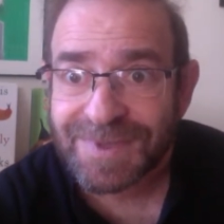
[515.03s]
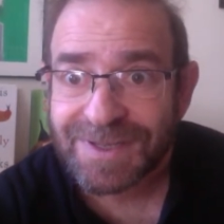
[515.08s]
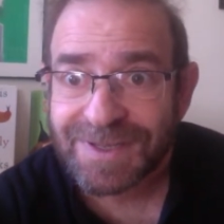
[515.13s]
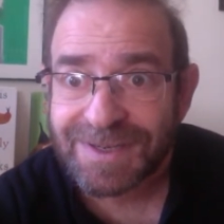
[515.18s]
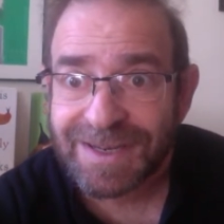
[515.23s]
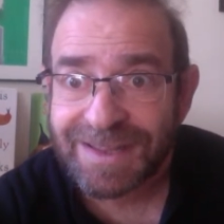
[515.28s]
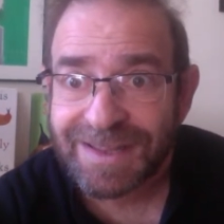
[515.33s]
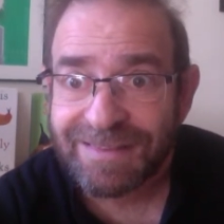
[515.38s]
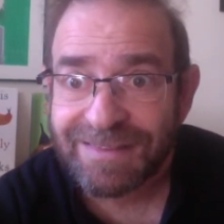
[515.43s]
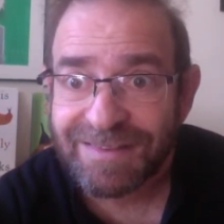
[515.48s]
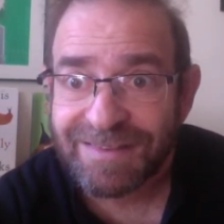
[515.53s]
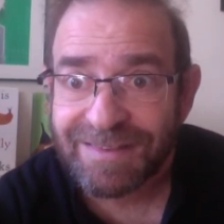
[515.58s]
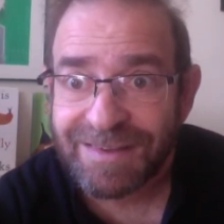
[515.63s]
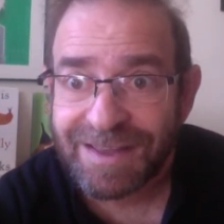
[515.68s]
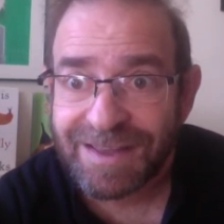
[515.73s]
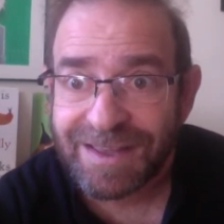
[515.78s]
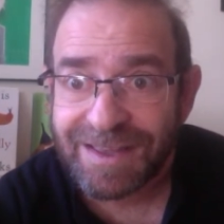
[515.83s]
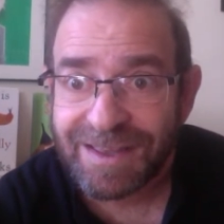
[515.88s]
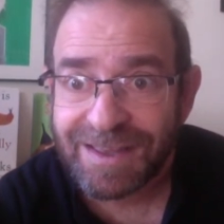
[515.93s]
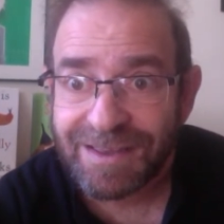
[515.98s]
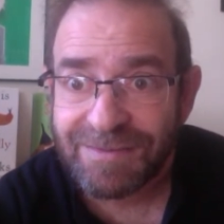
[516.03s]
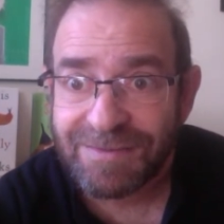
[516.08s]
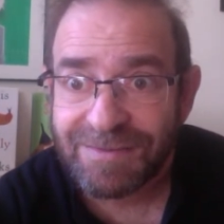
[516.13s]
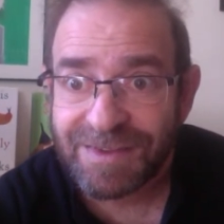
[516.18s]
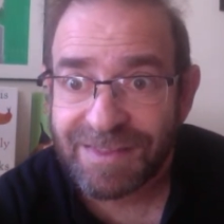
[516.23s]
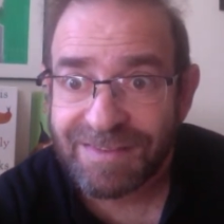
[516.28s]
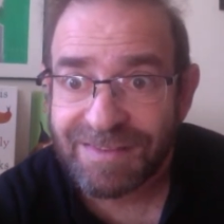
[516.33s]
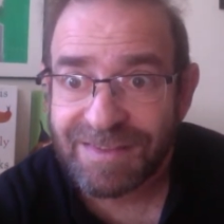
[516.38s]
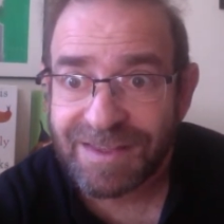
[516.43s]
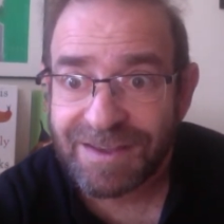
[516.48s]
Let's see if
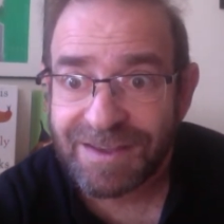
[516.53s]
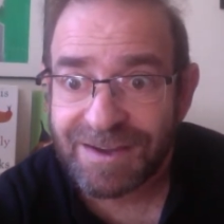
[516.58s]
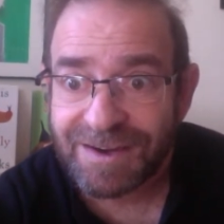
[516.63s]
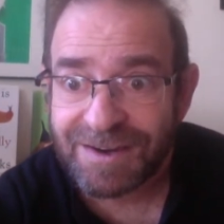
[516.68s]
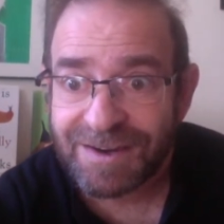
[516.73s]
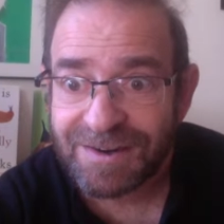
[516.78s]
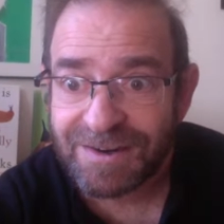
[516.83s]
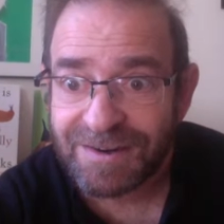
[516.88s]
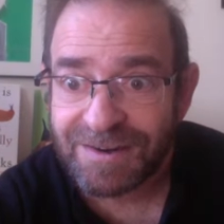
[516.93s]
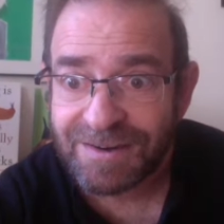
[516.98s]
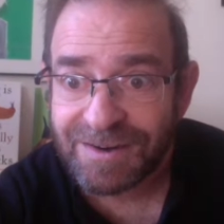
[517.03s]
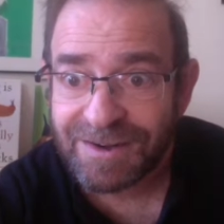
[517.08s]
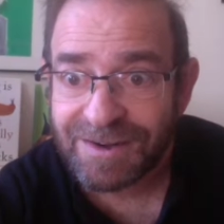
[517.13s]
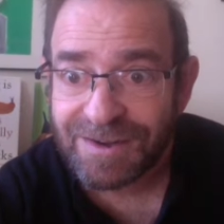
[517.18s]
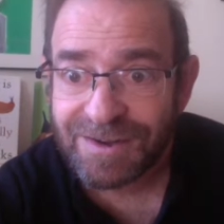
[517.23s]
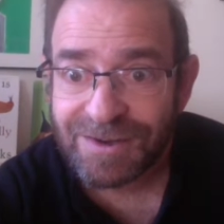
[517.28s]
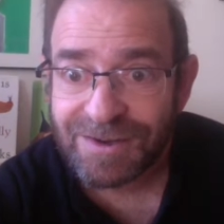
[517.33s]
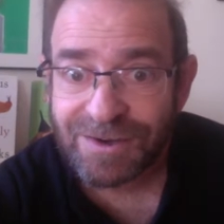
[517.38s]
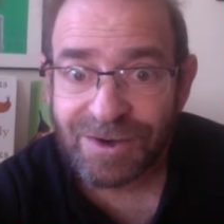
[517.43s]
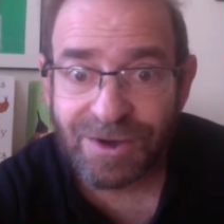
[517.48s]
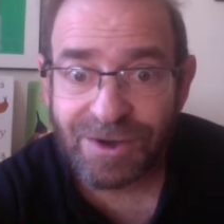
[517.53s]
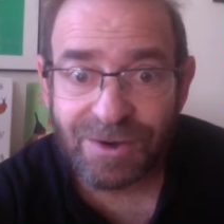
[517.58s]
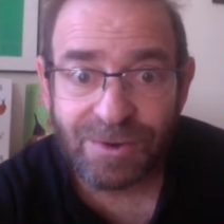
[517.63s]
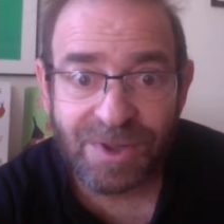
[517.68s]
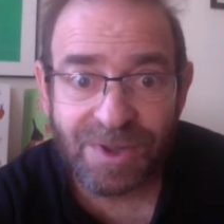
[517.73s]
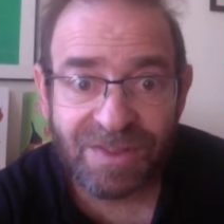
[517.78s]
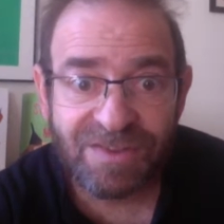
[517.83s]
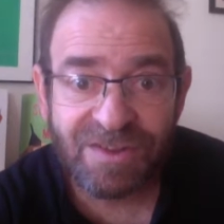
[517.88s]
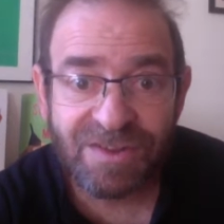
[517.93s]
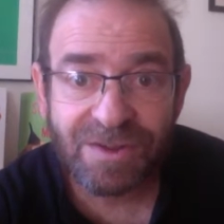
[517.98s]
it's here. No,
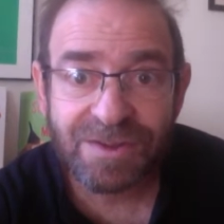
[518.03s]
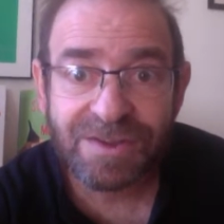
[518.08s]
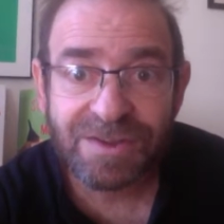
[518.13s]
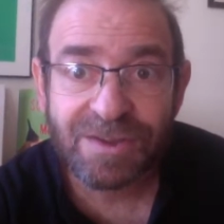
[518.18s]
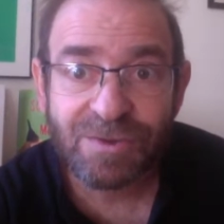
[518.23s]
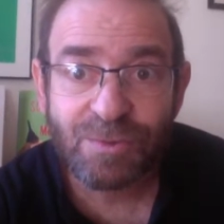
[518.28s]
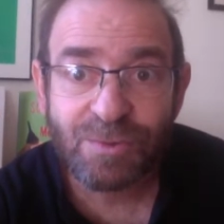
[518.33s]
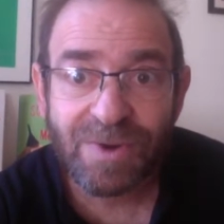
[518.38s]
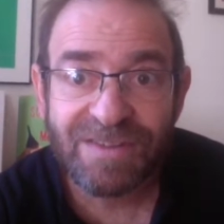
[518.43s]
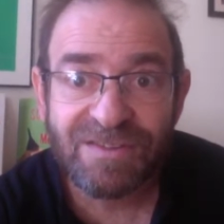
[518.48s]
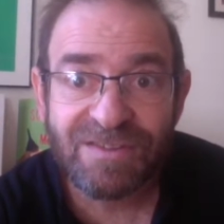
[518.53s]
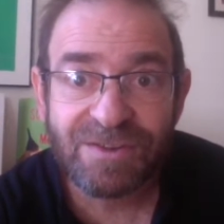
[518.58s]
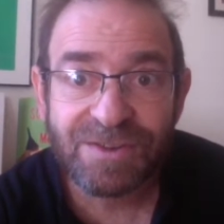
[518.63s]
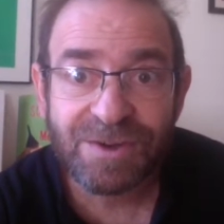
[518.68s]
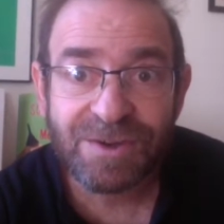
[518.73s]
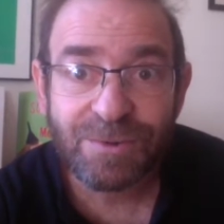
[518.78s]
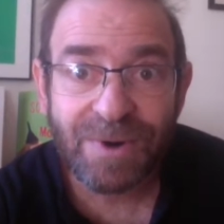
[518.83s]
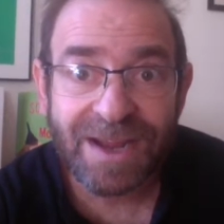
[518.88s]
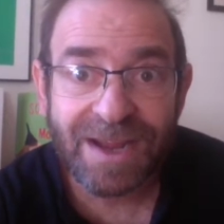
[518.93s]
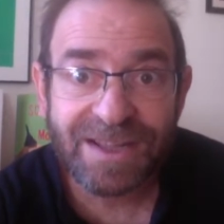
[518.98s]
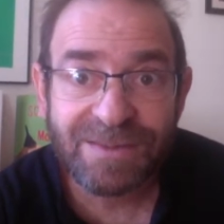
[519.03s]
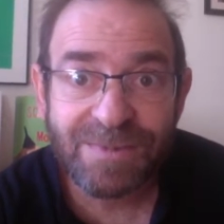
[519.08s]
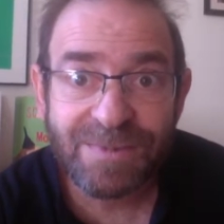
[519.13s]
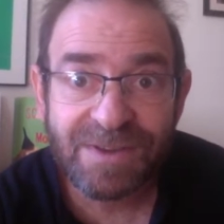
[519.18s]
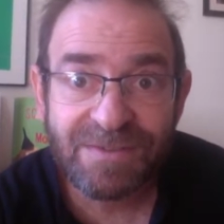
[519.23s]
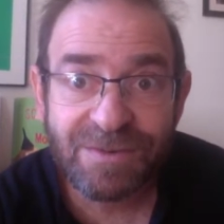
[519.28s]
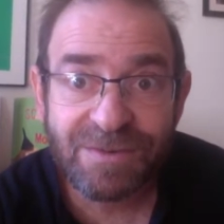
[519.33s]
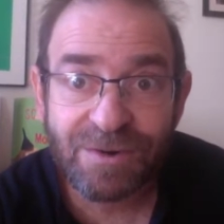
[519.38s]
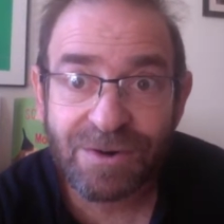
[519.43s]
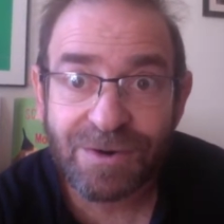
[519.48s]
it's not. It was on the right
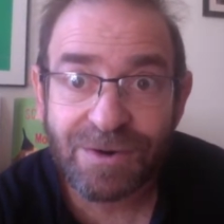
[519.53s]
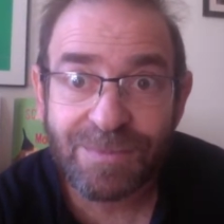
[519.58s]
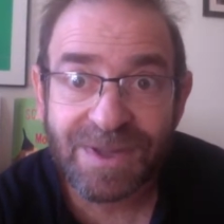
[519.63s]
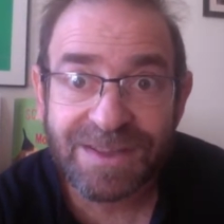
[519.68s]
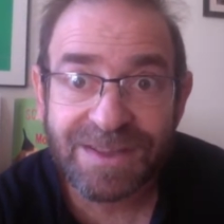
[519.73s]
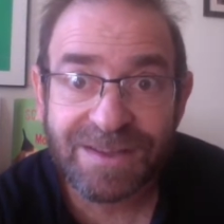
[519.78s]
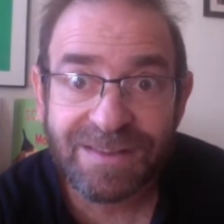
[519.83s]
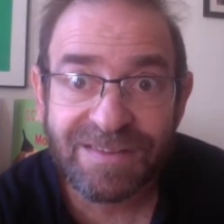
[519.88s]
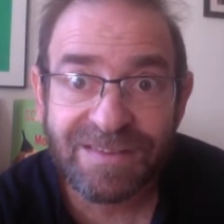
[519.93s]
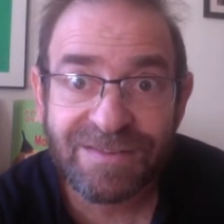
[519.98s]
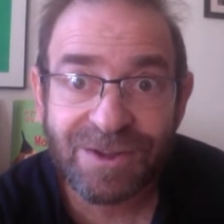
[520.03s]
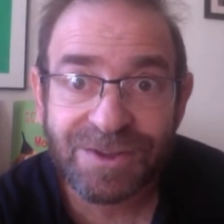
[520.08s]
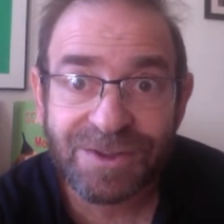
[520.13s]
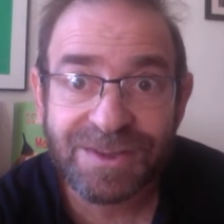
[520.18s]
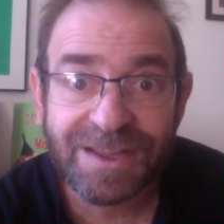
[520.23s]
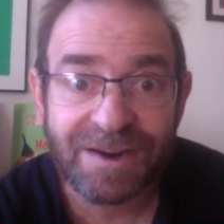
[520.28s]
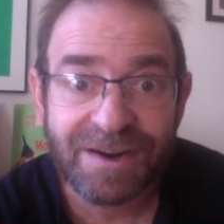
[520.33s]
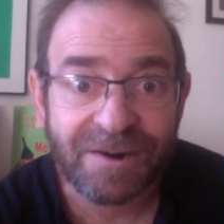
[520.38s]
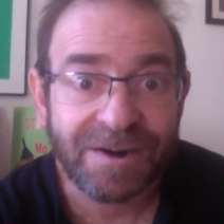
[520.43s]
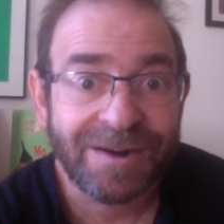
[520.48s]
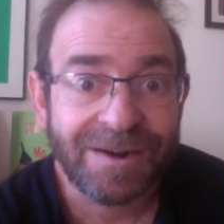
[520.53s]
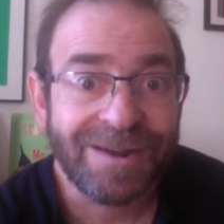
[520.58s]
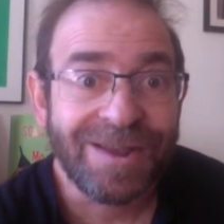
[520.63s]
before, but it's not there.